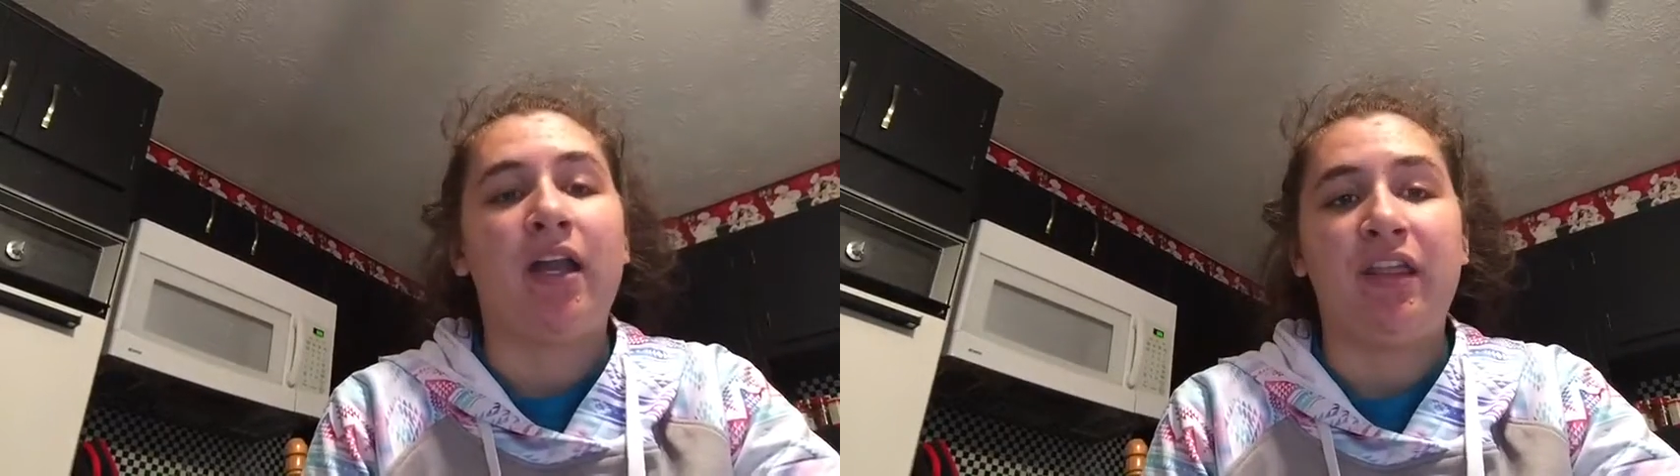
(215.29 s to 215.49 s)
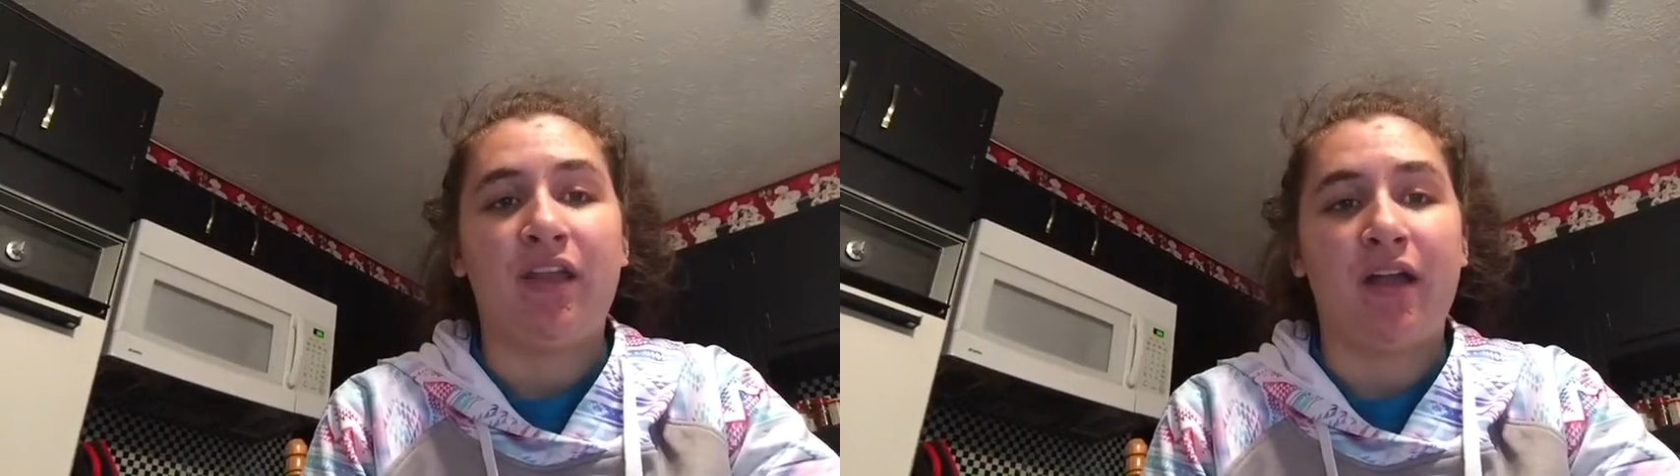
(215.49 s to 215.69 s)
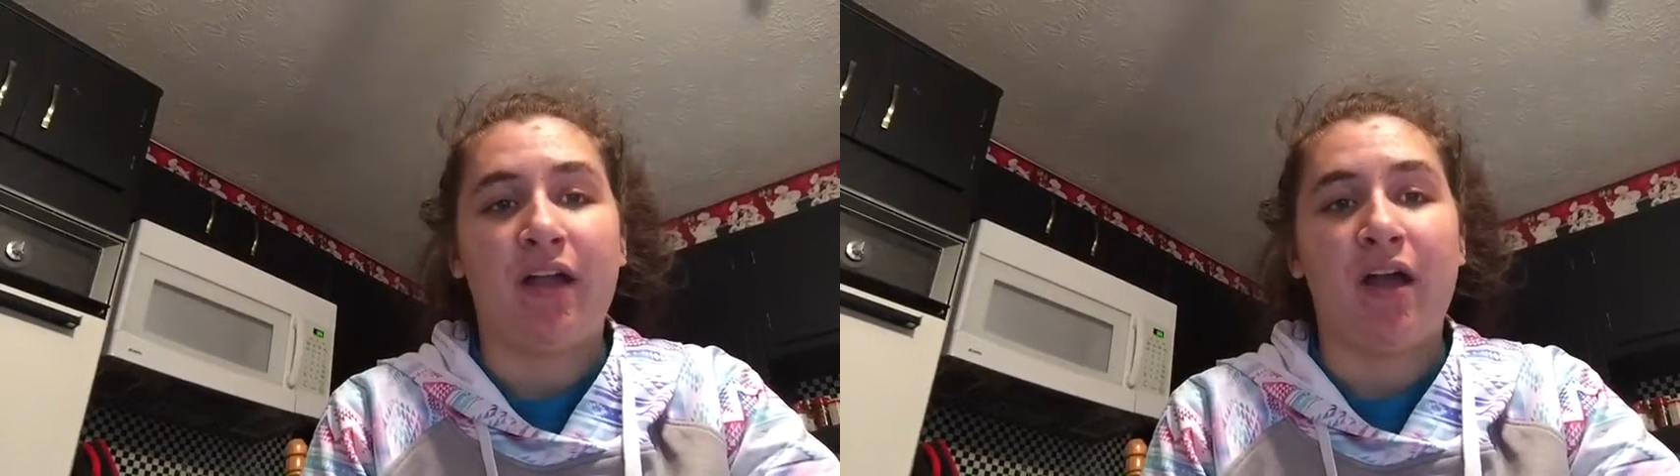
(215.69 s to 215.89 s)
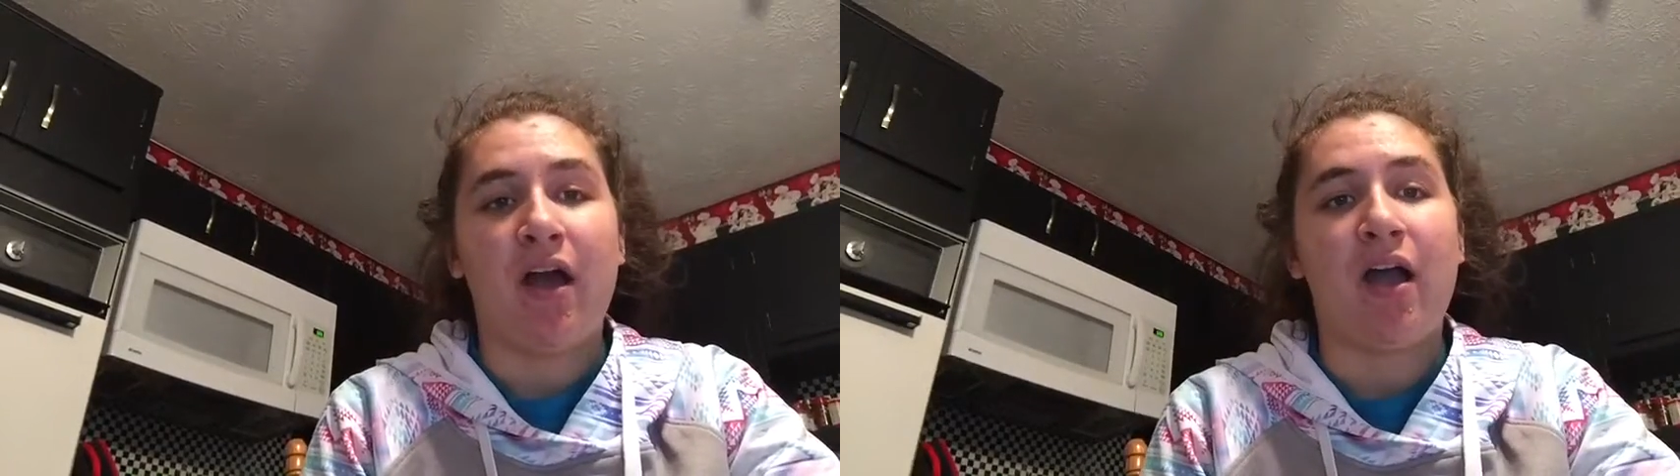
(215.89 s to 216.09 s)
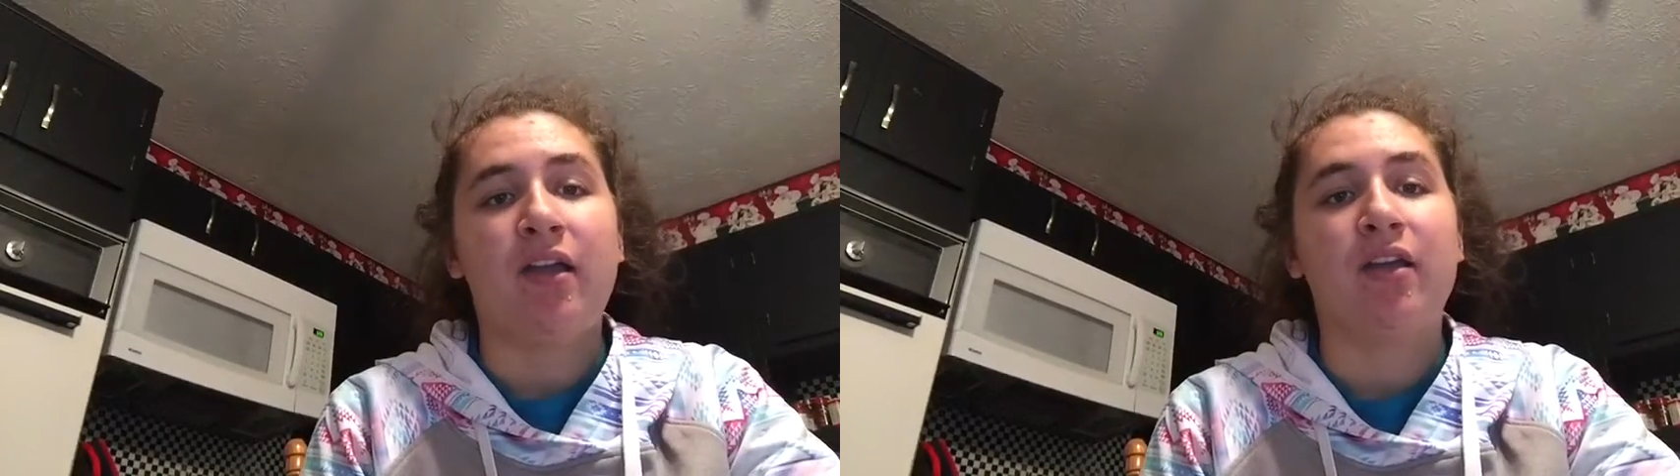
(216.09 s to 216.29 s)
anything I
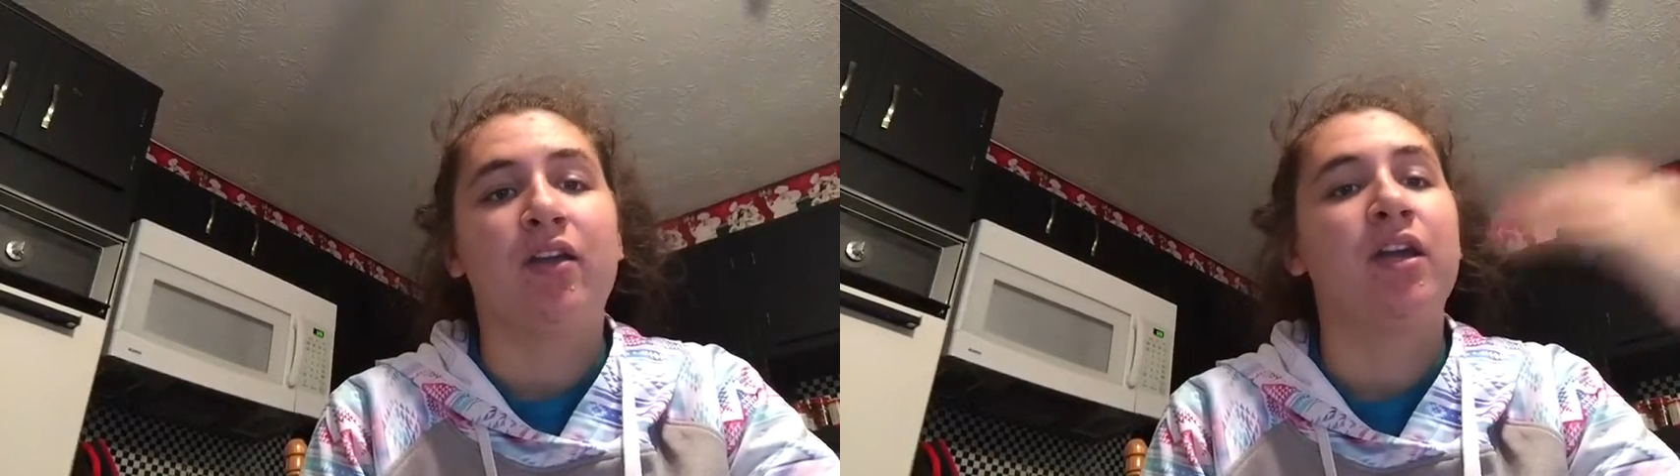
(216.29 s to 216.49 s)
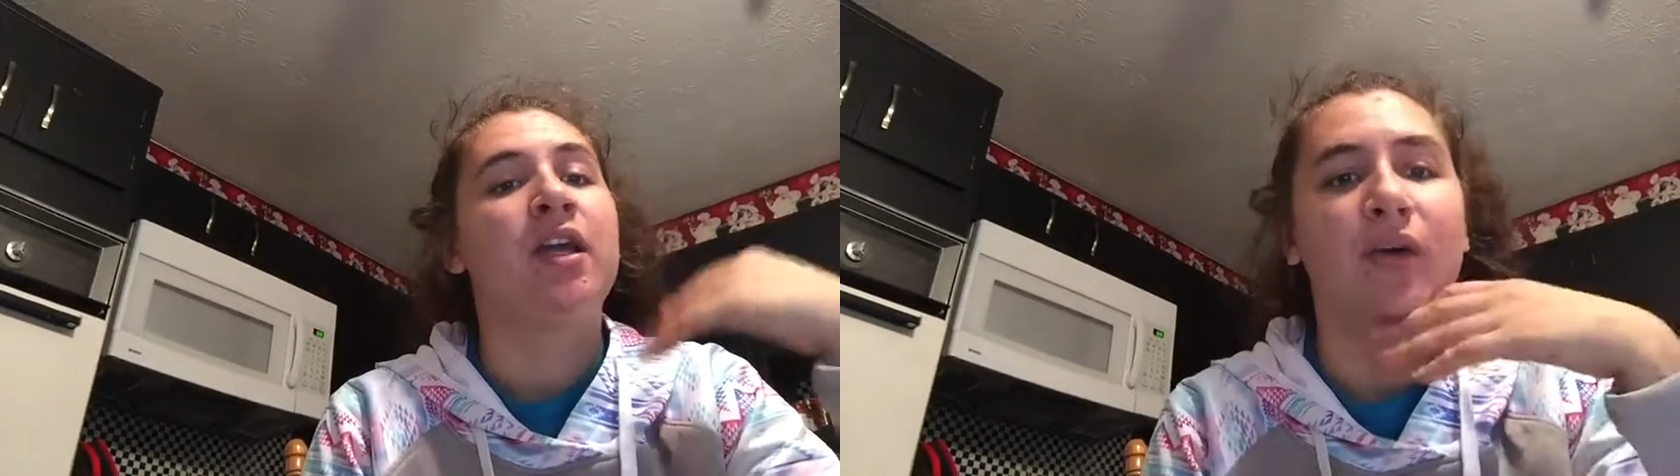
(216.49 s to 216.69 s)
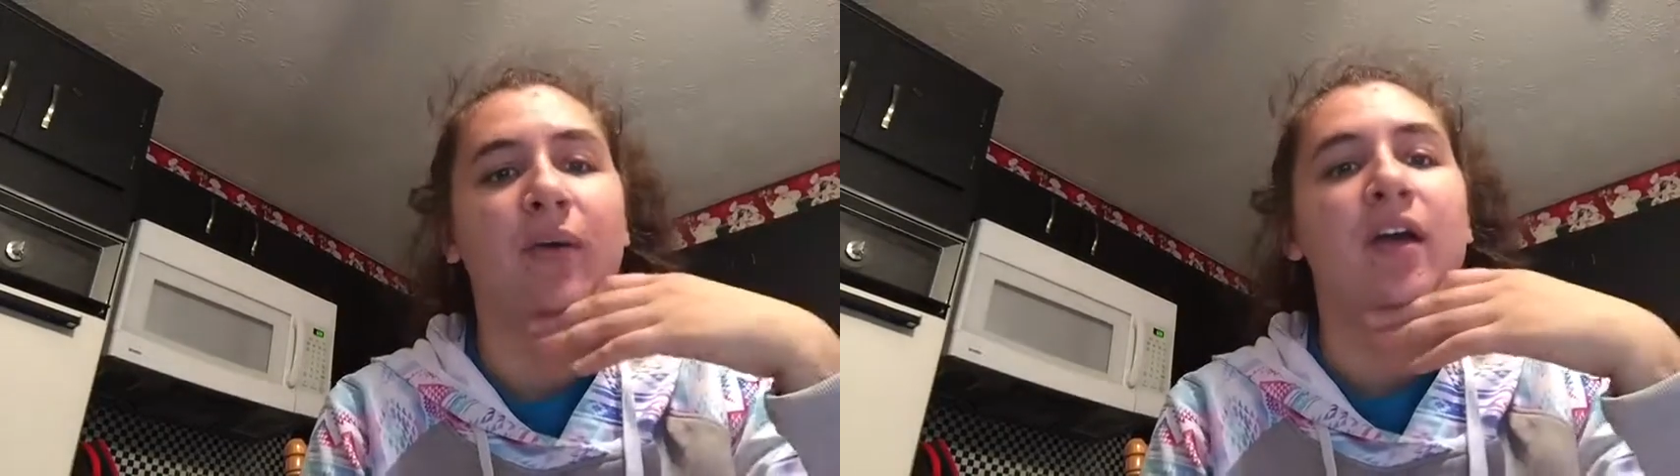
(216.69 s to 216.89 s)
got. So